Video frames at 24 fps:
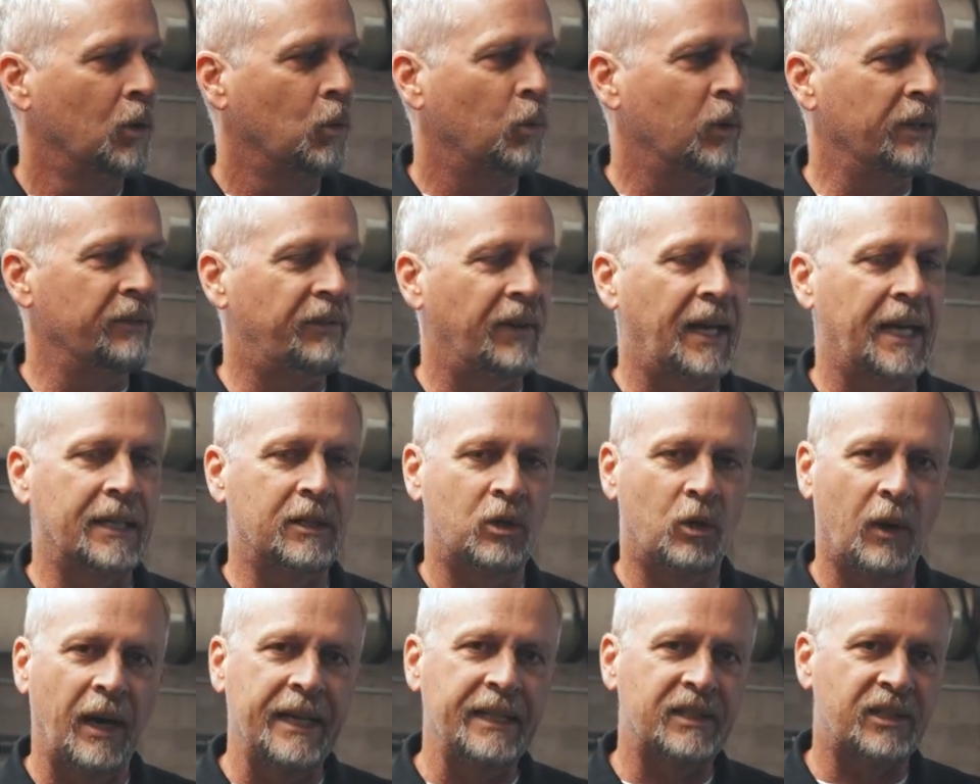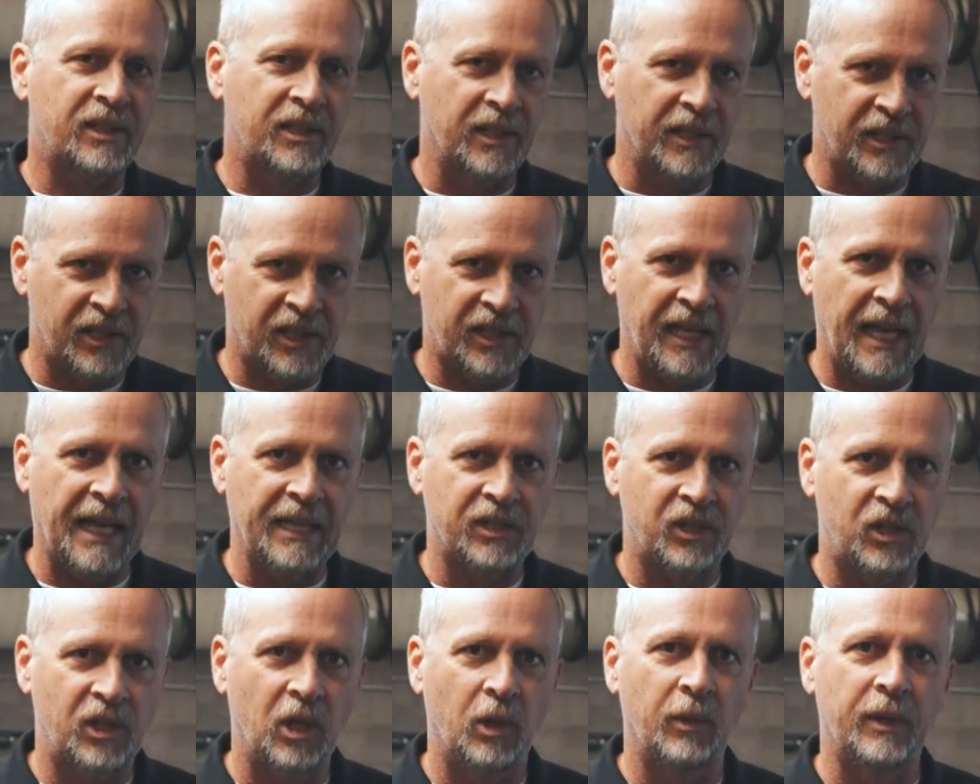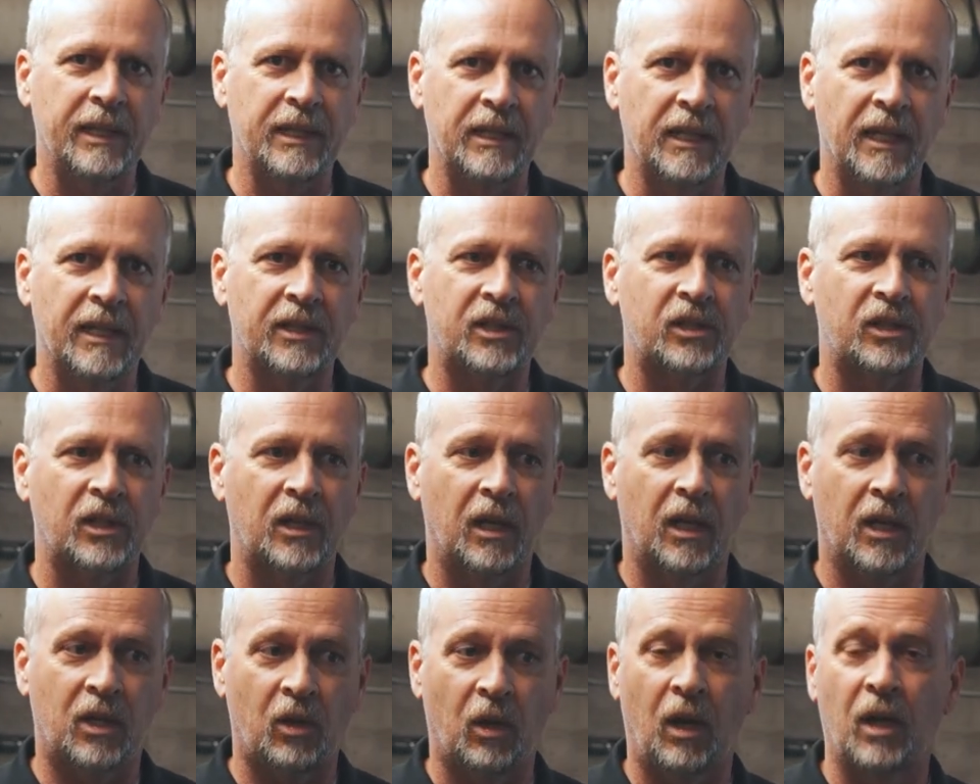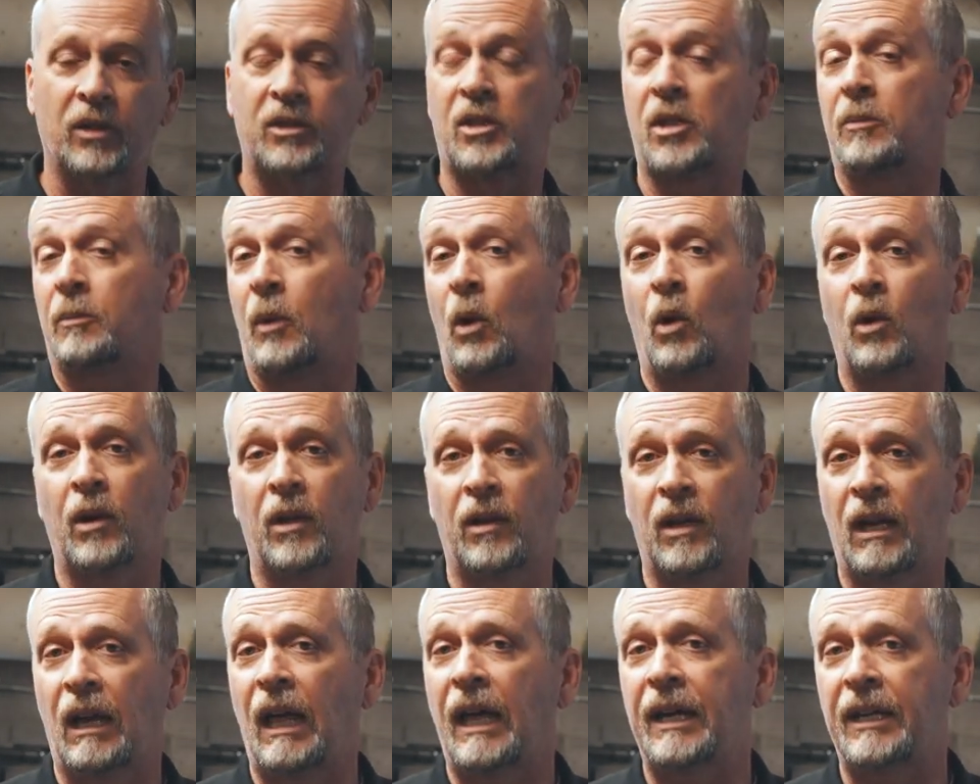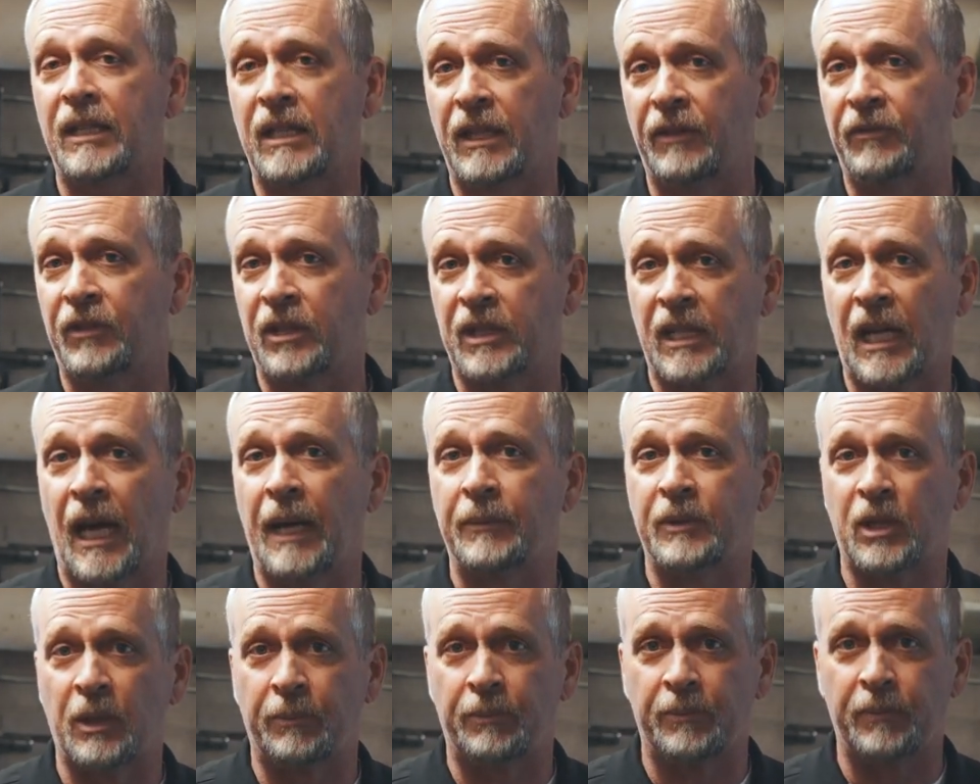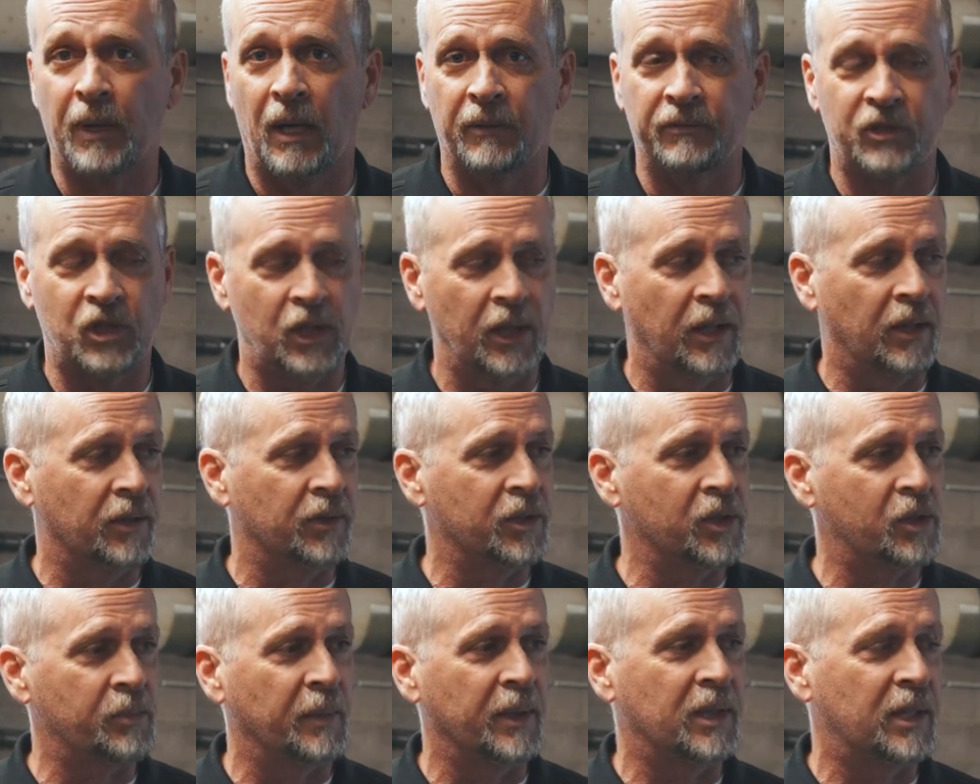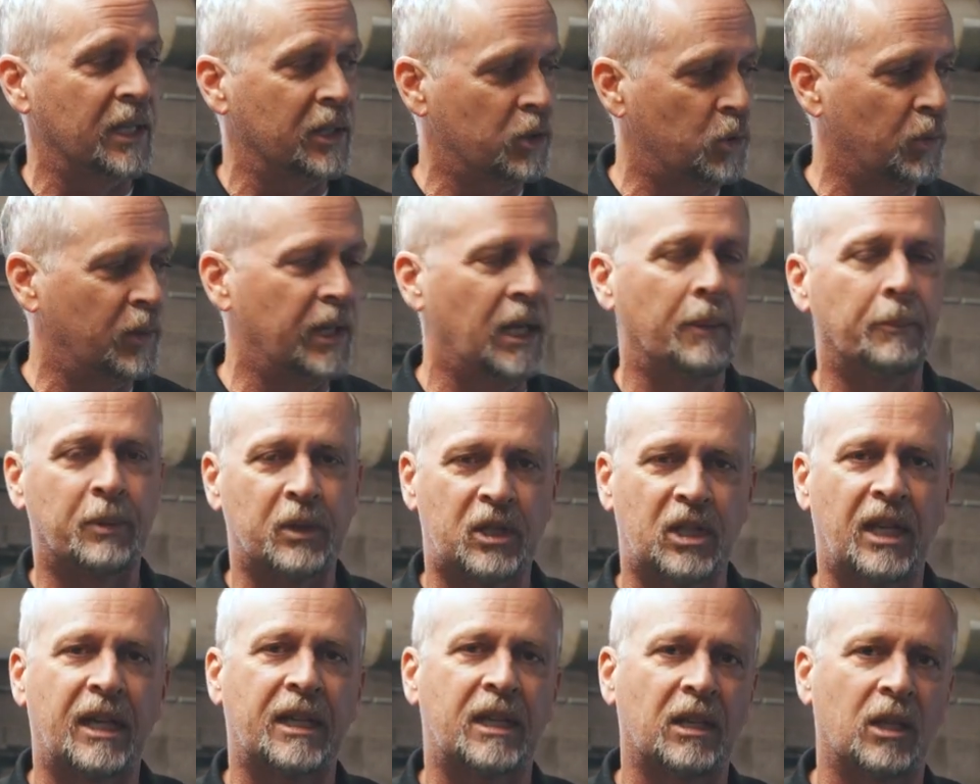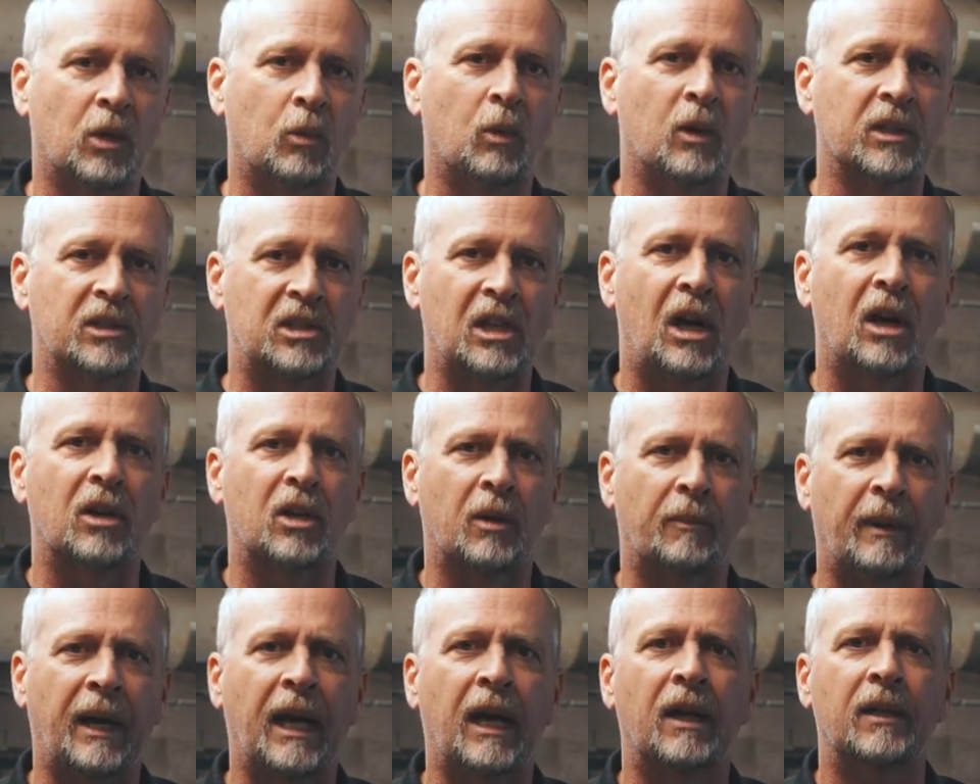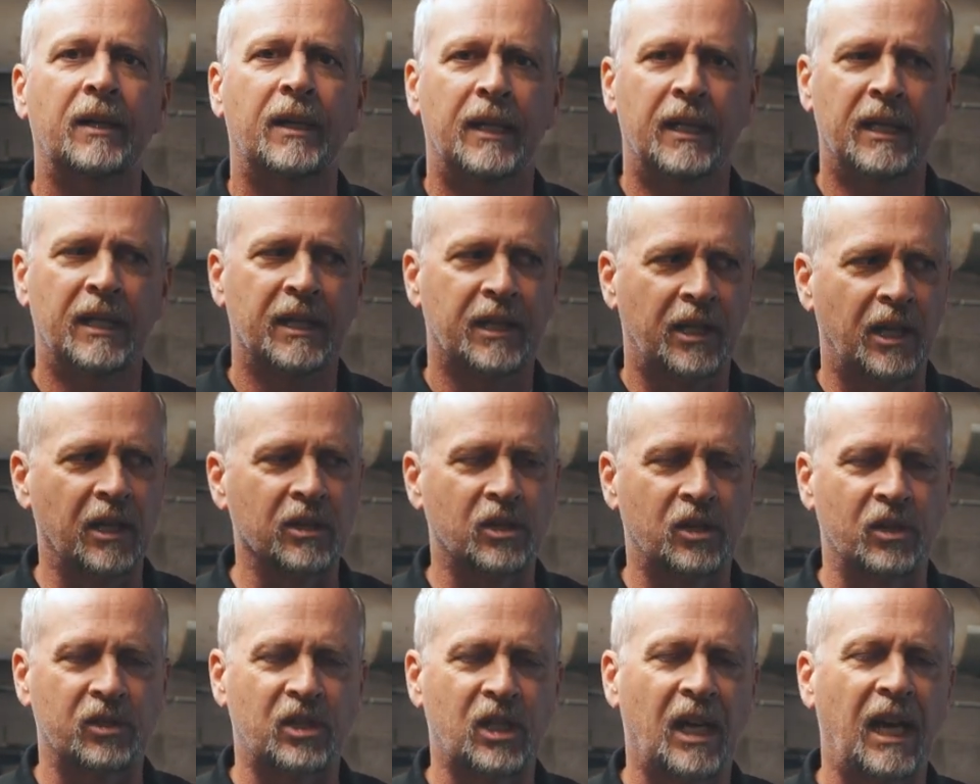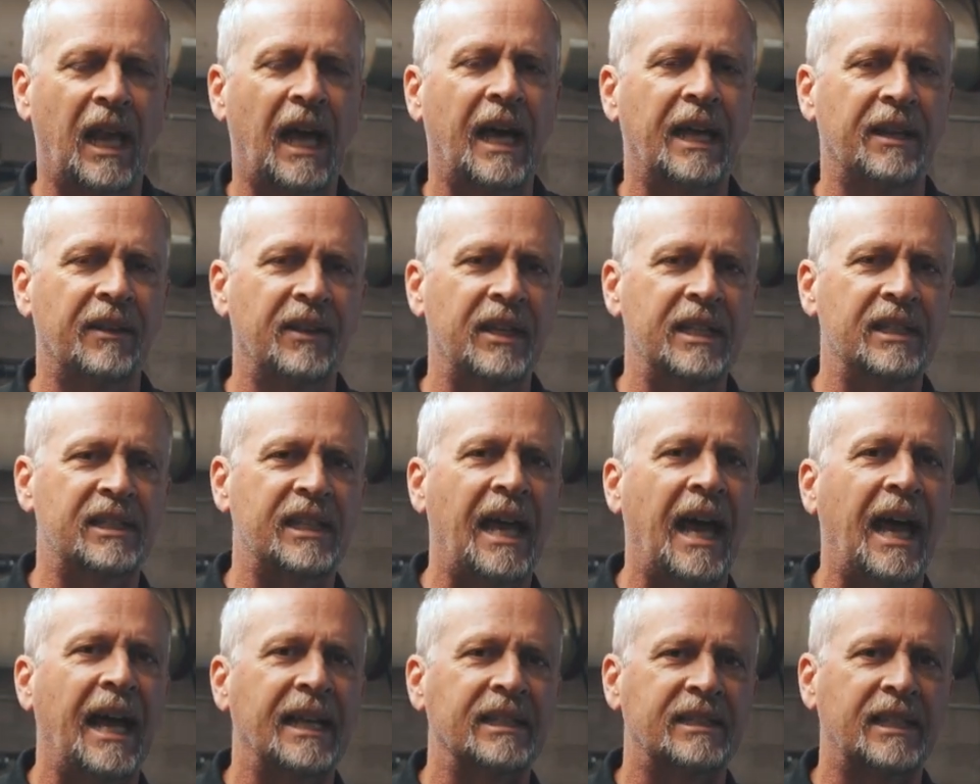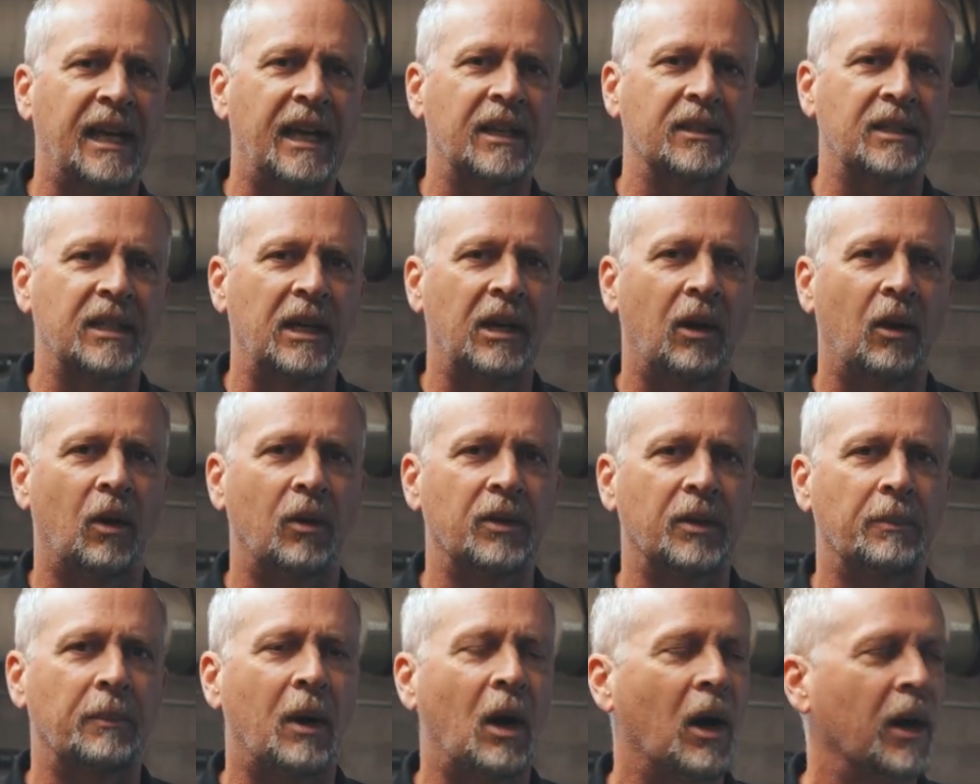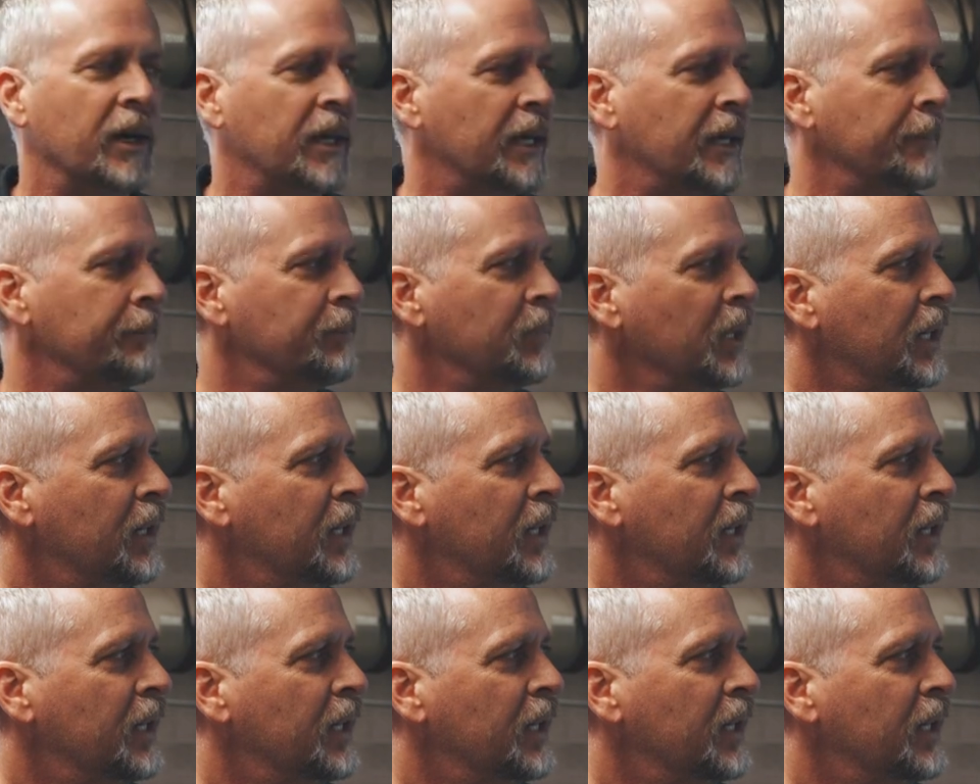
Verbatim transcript: We've had great success doing this across the board a lot of different types of, of but this one in particular we'll talk about because there's a lot of these guys out there on the market.